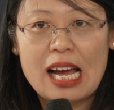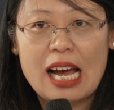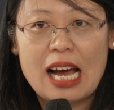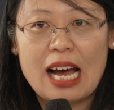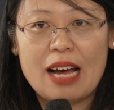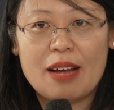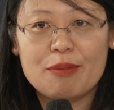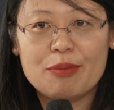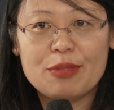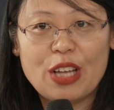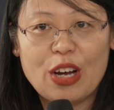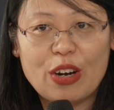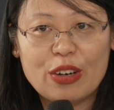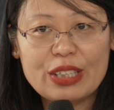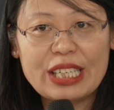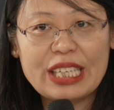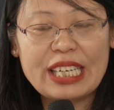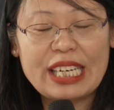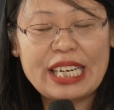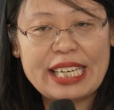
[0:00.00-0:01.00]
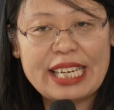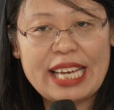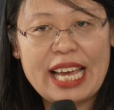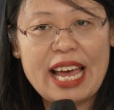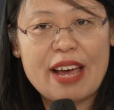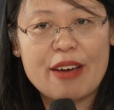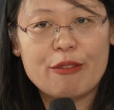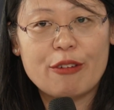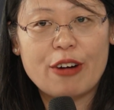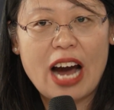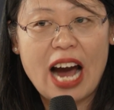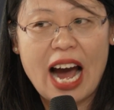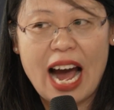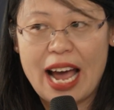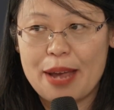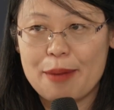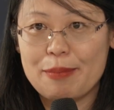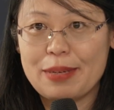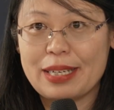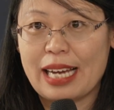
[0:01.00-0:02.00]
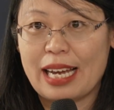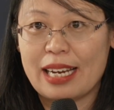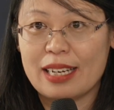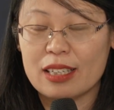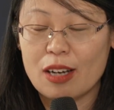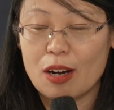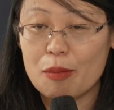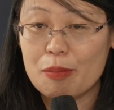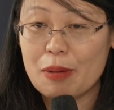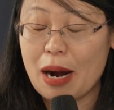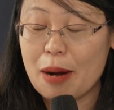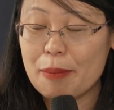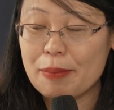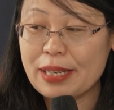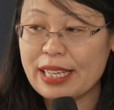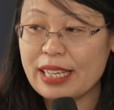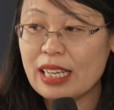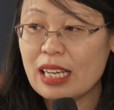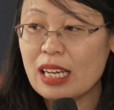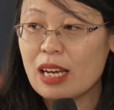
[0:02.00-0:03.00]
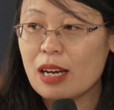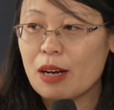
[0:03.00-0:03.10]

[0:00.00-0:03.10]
not only have a high mechanical property,